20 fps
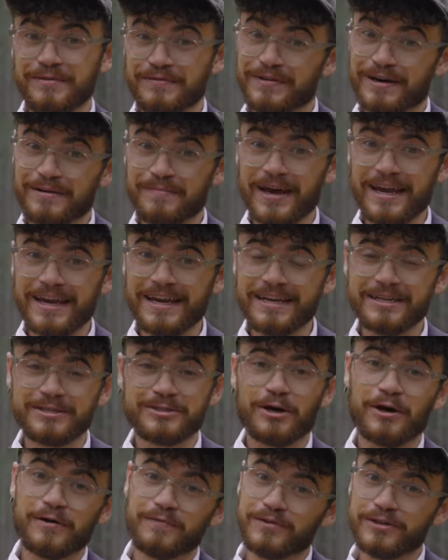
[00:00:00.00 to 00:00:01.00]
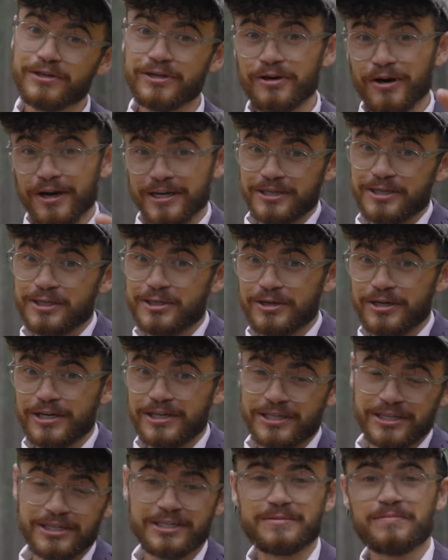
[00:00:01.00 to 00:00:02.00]
of fun making it. So hopefully you guys enjoyed it
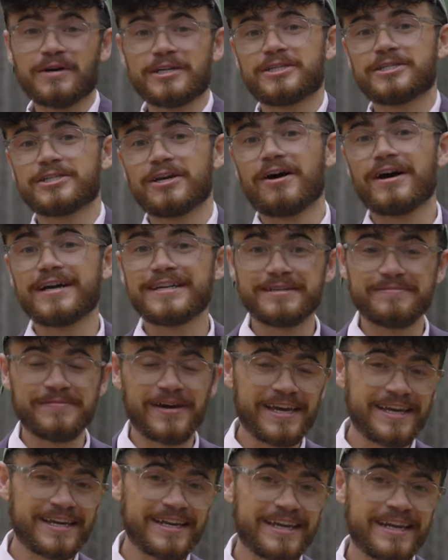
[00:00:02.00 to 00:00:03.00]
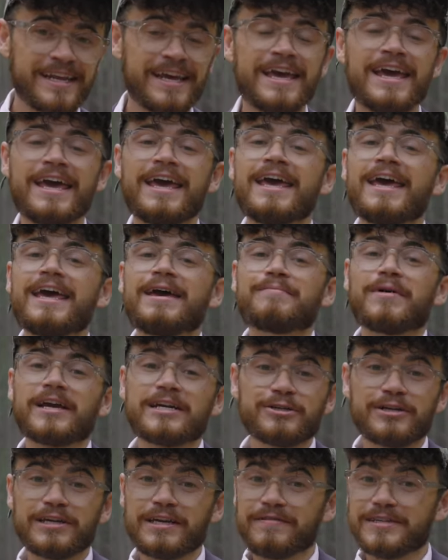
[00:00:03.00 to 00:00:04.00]
just as much as I did making it. Make
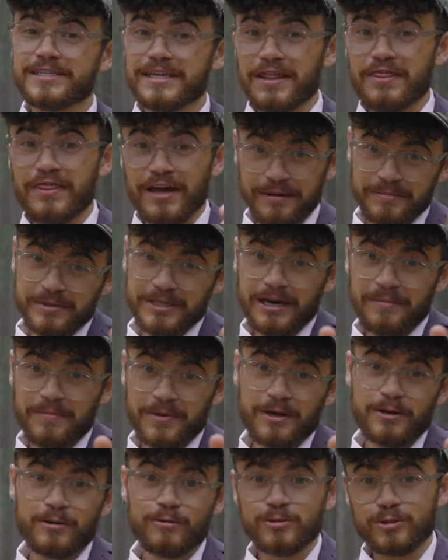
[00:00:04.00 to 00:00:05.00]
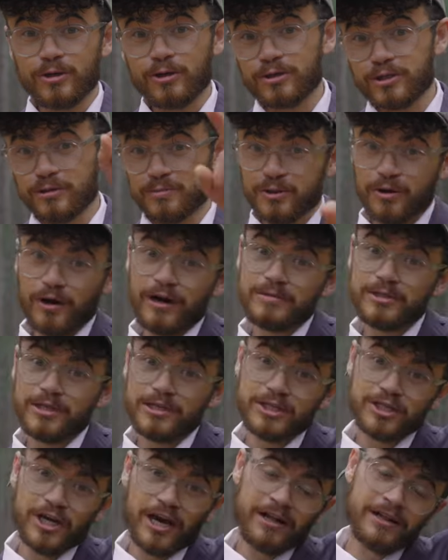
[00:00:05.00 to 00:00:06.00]
sure to give us a thumbs up and also subscribe to the
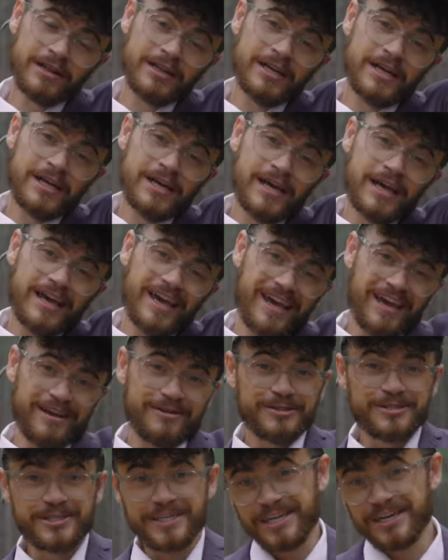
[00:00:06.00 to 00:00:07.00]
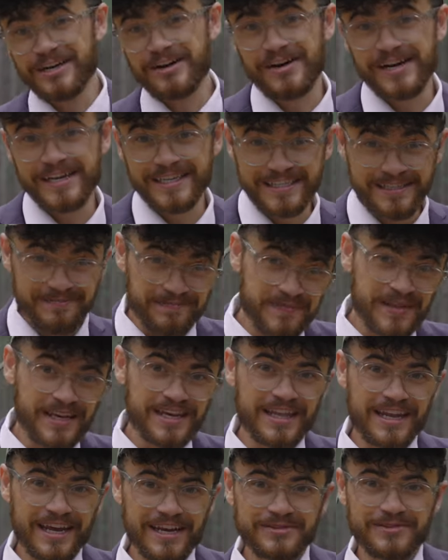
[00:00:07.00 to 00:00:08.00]
channel. And I'll see you guys in
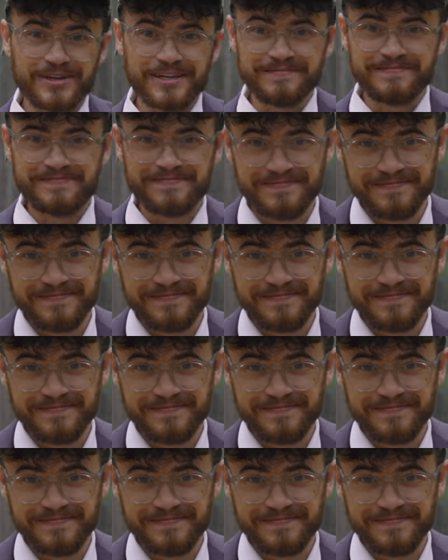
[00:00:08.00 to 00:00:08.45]
the next one.